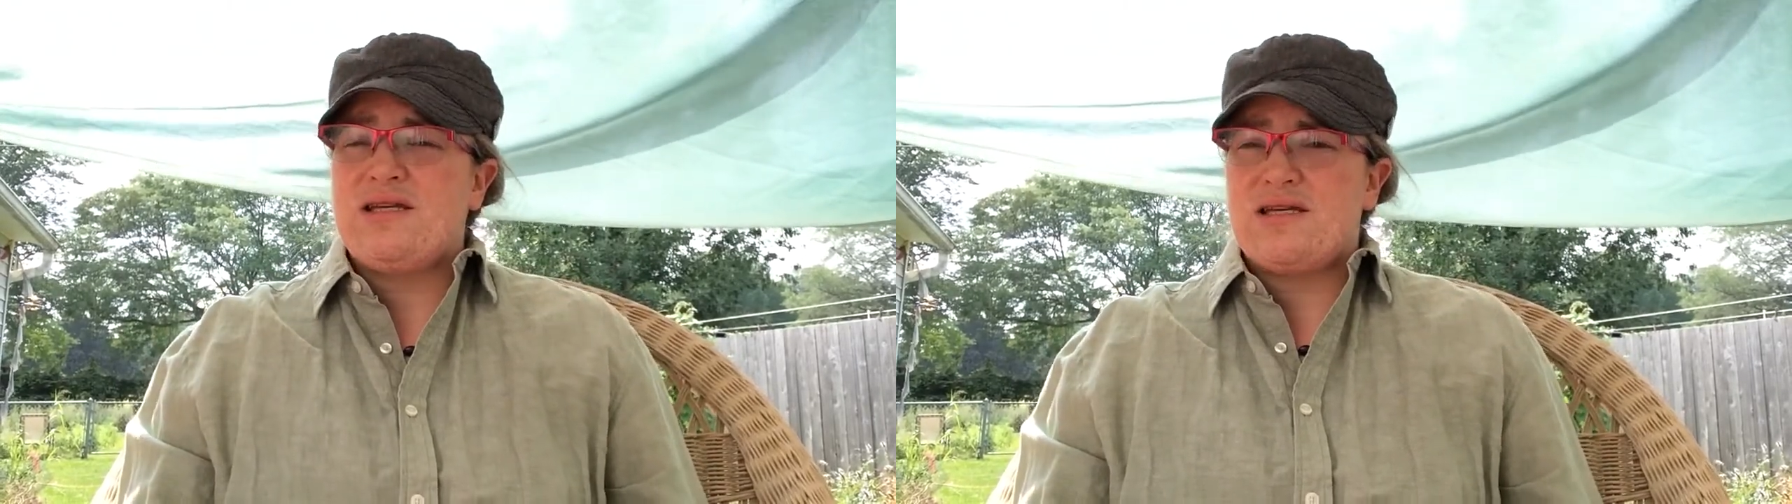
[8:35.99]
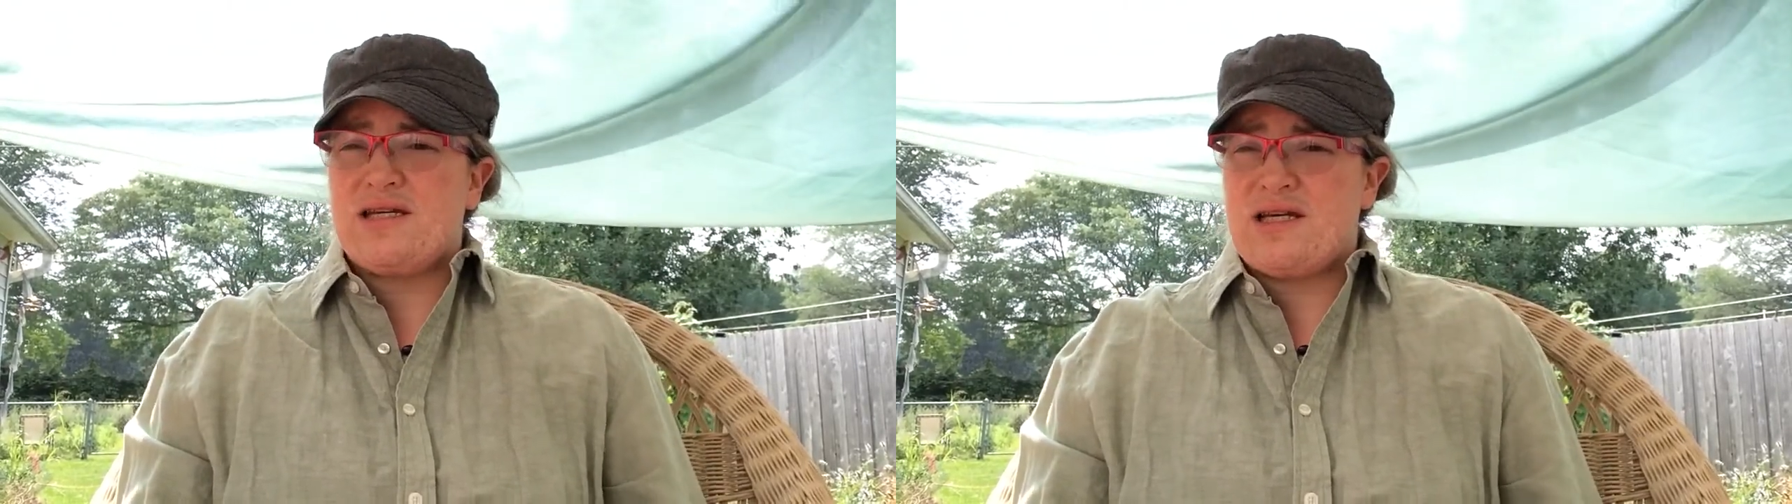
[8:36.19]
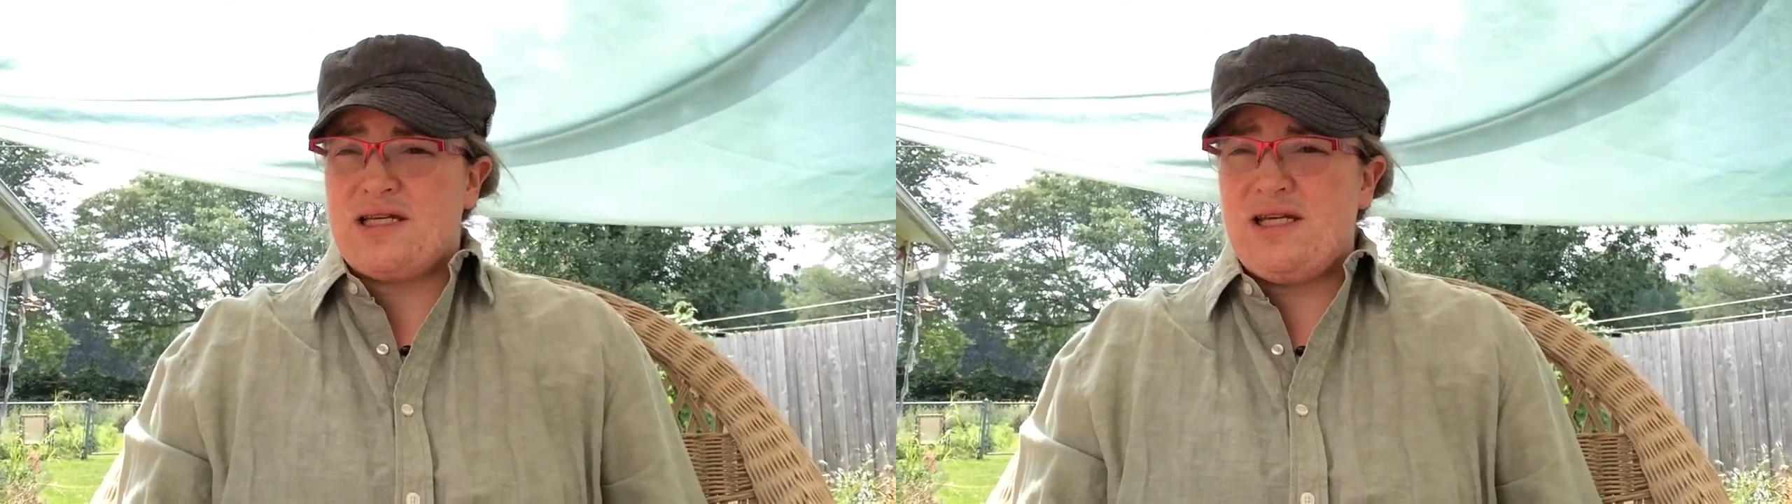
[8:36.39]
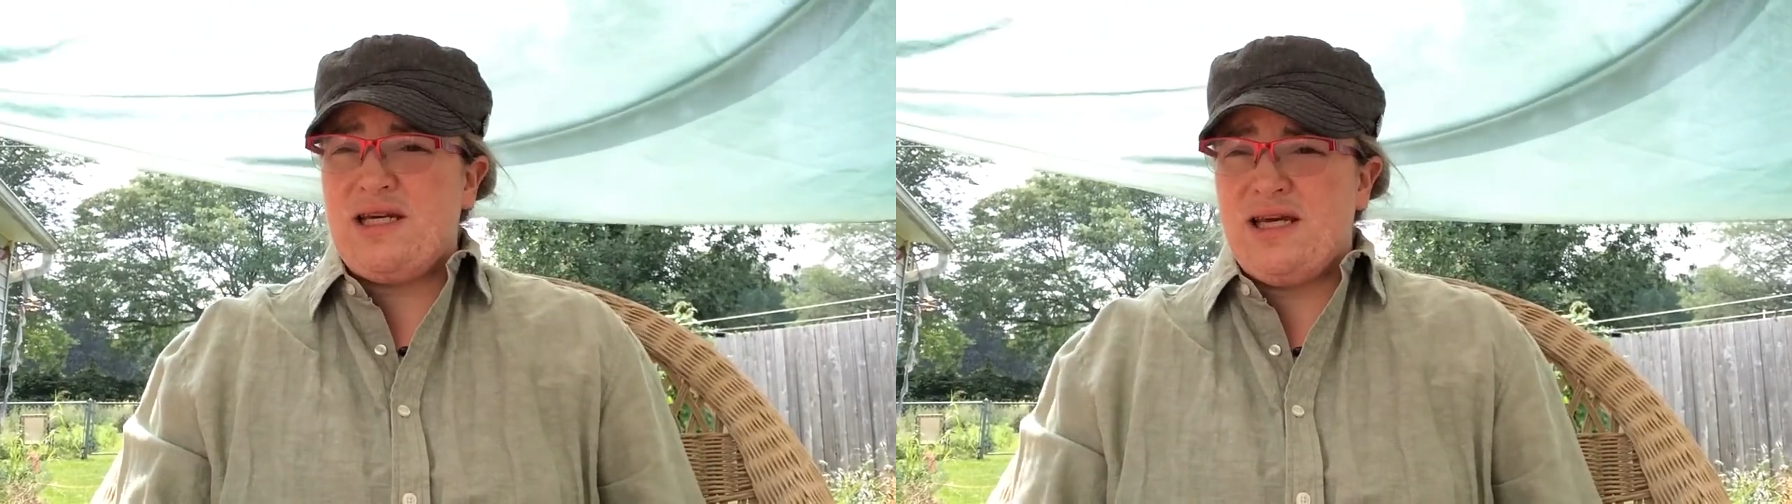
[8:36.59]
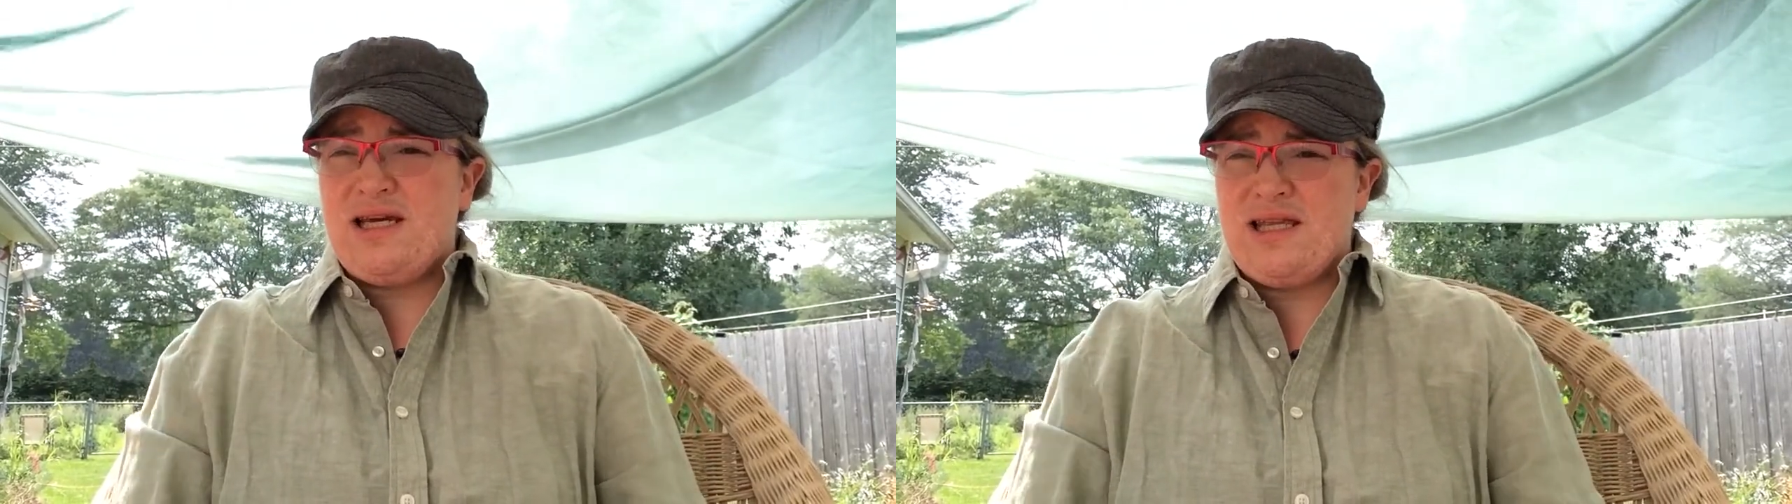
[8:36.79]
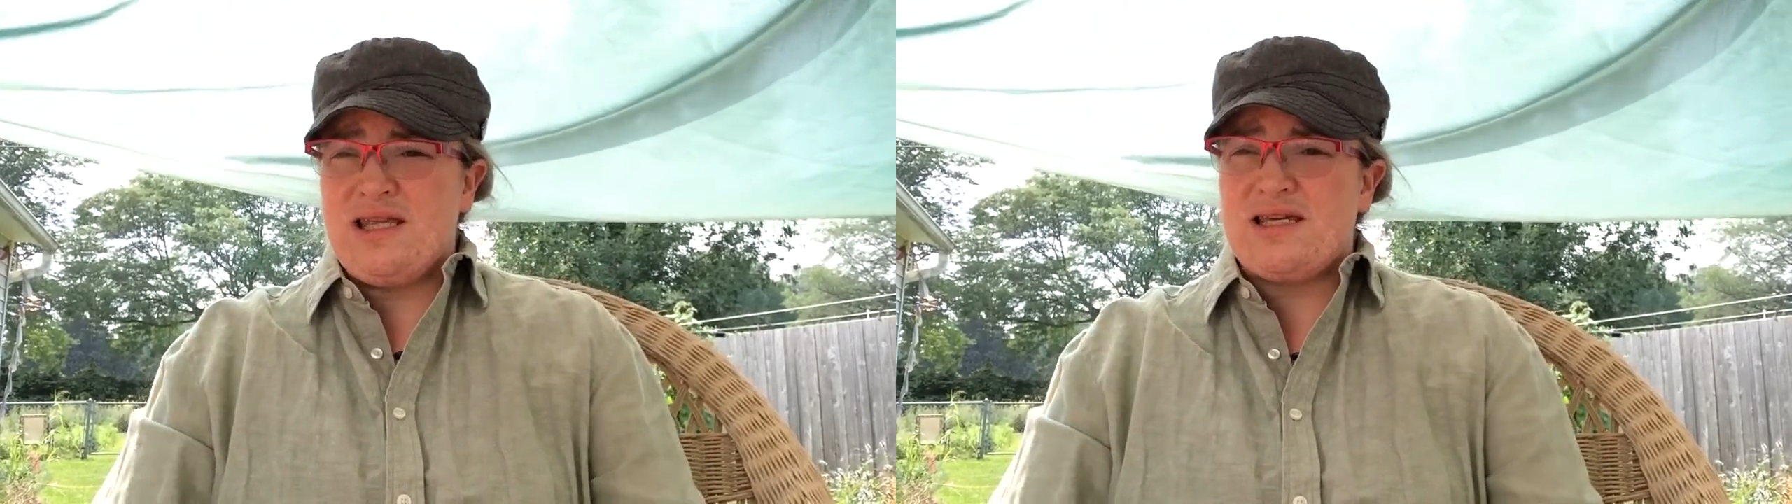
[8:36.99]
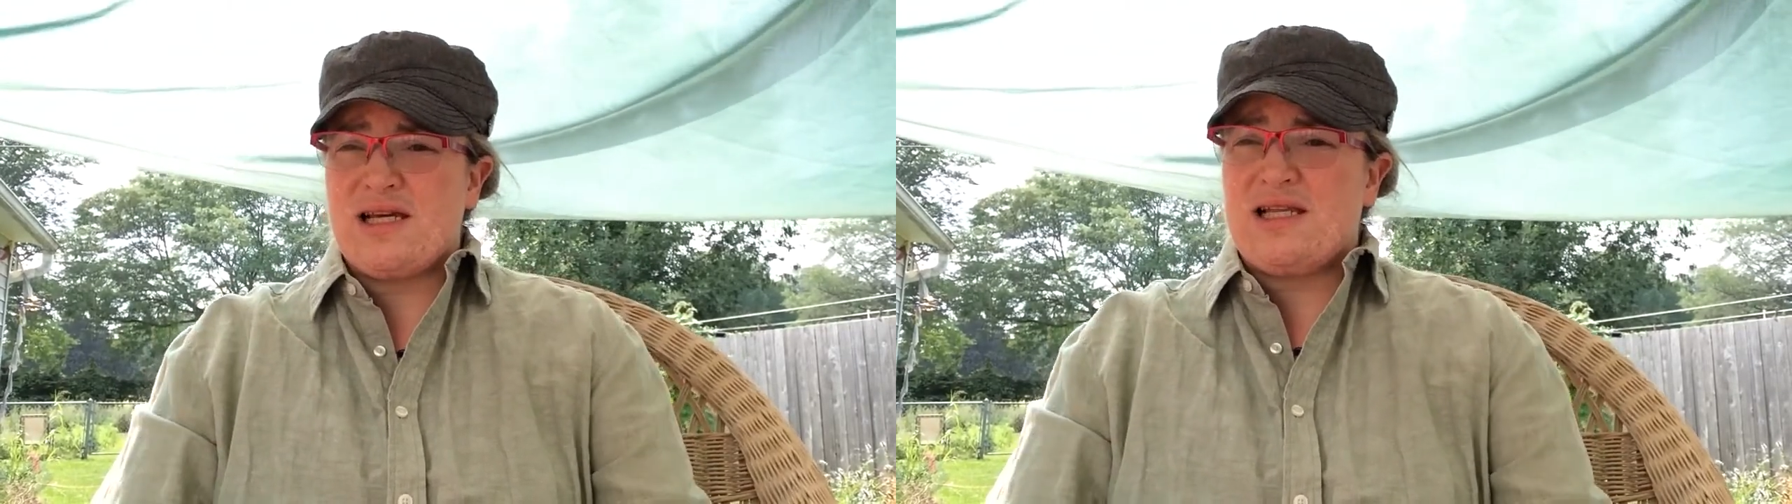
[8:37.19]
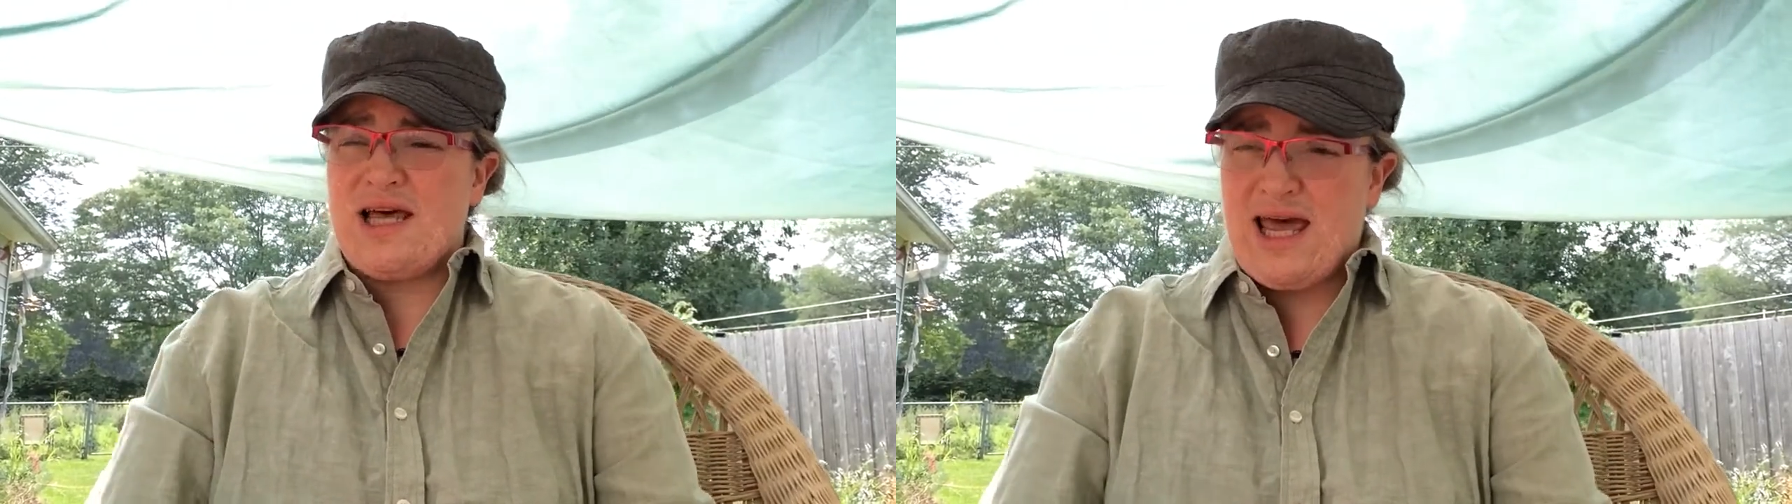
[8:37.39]
to succeeding in this
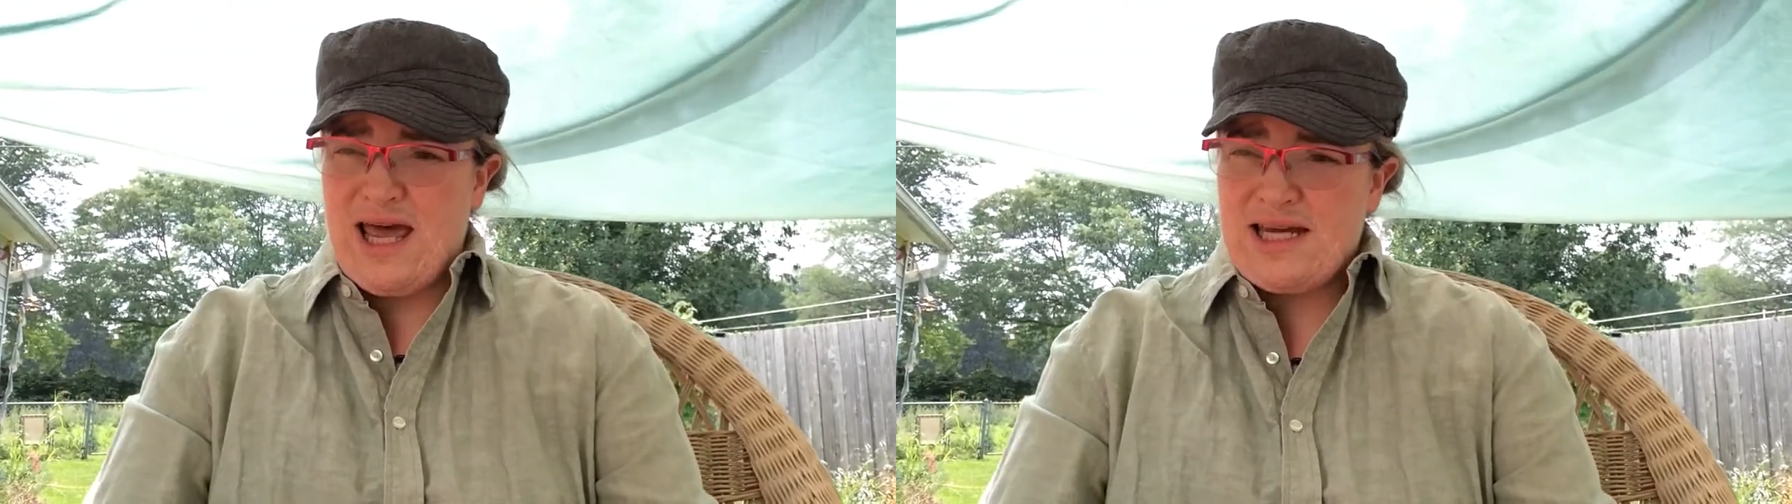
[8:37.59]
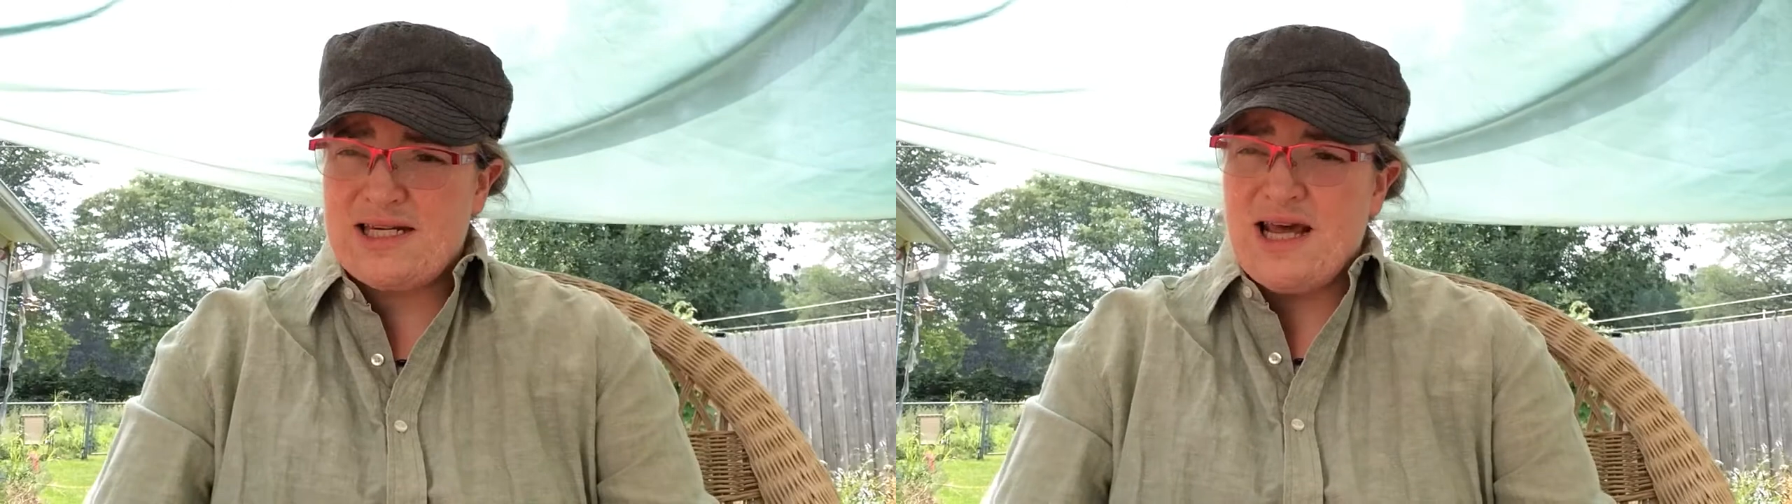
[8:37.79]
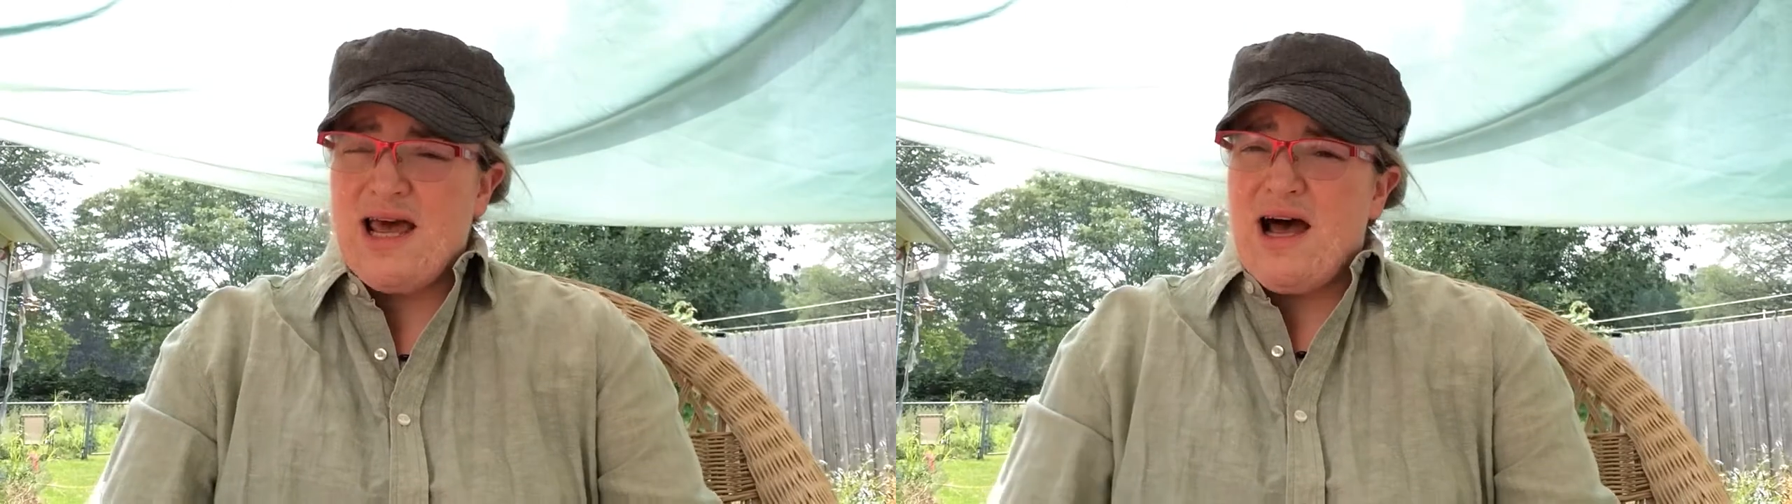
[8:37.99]
class.